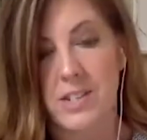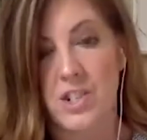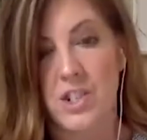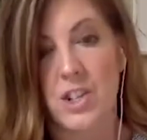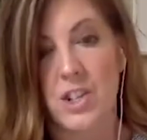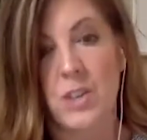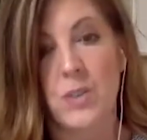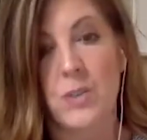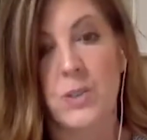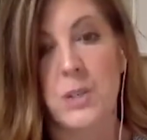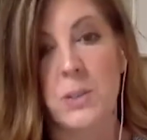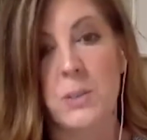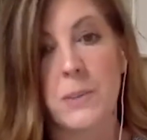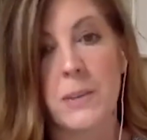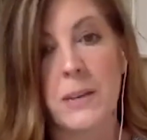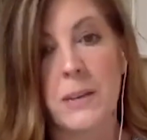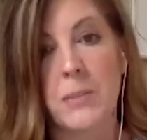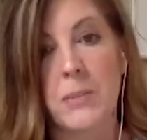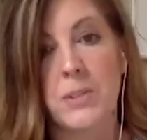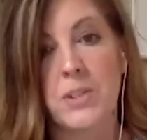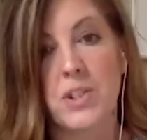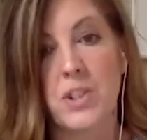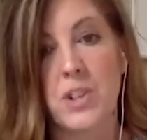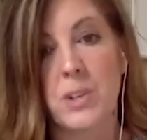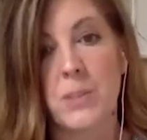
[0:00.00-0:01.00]
to you to be able
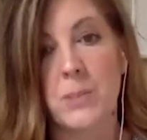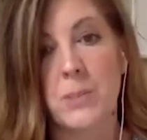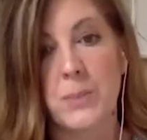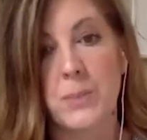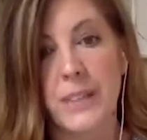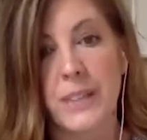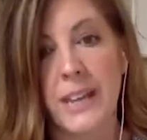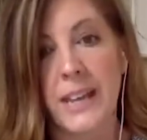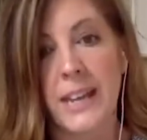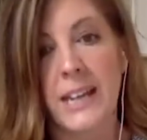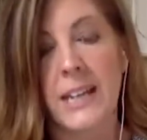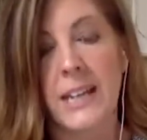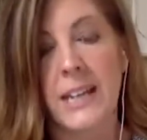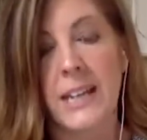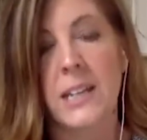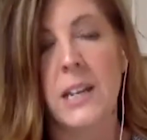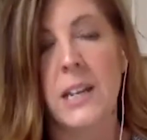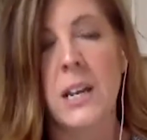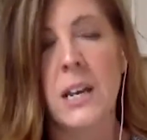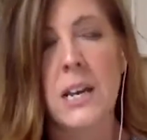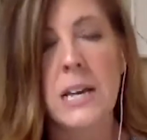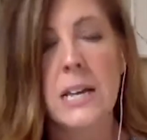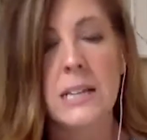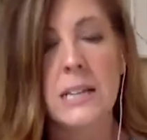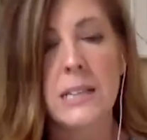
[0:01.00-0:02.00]
to complain and
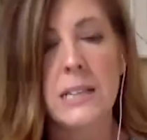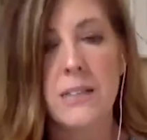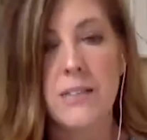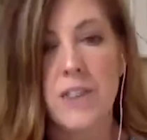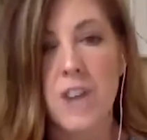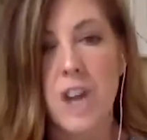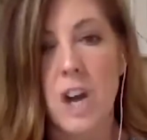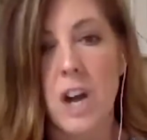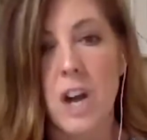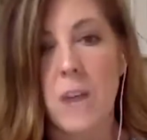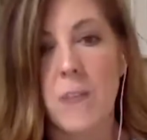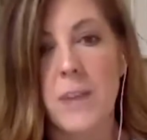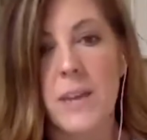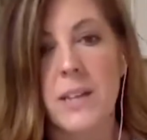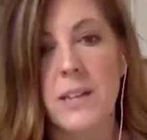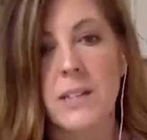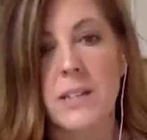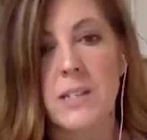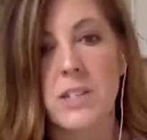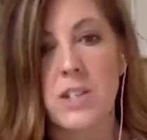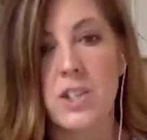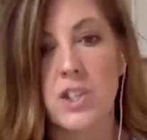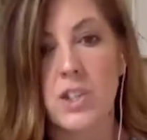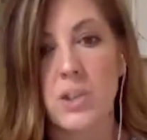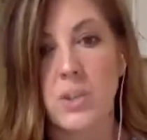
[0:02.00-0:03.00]
leave
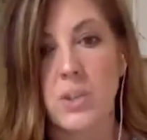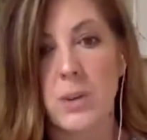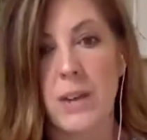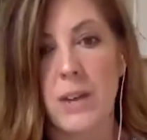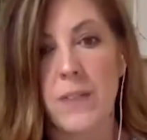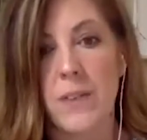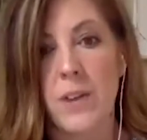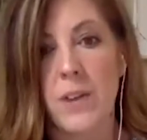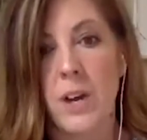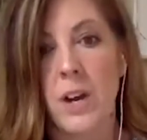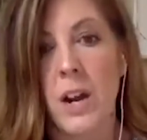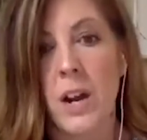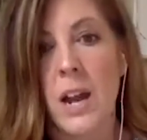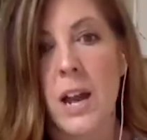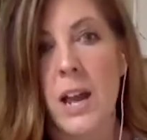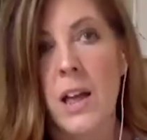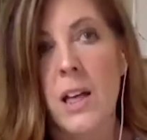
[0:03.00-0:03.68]
comments and do whatever,